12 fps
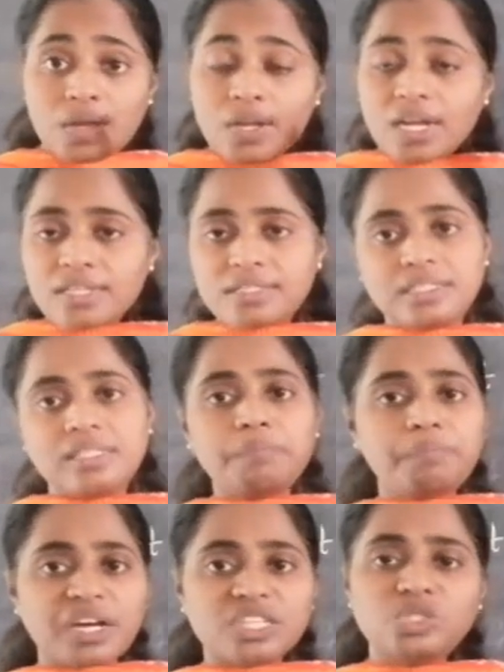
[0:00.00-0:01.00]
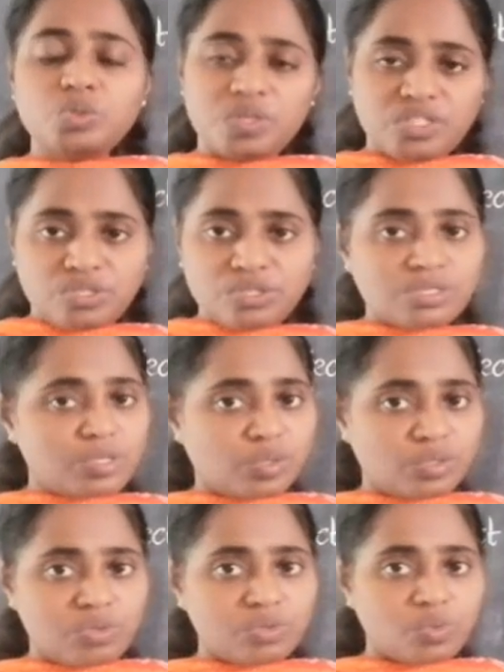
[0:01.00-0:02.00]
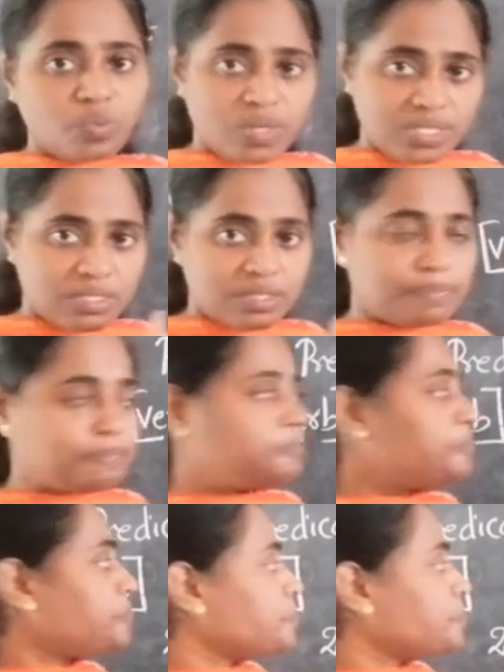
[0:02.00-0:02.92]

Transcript: Now let us see the punctuations also once.